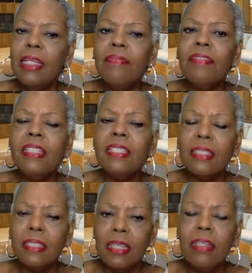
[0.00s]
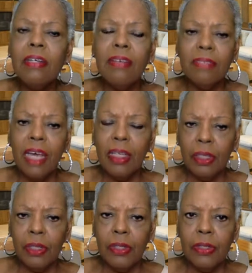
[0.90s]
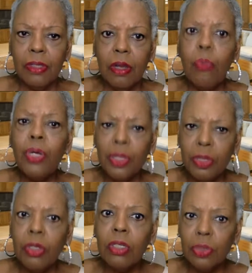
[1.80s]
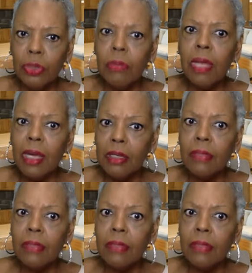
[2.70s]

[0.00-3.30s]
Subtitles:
if they still have not learned, what are you going to do about it?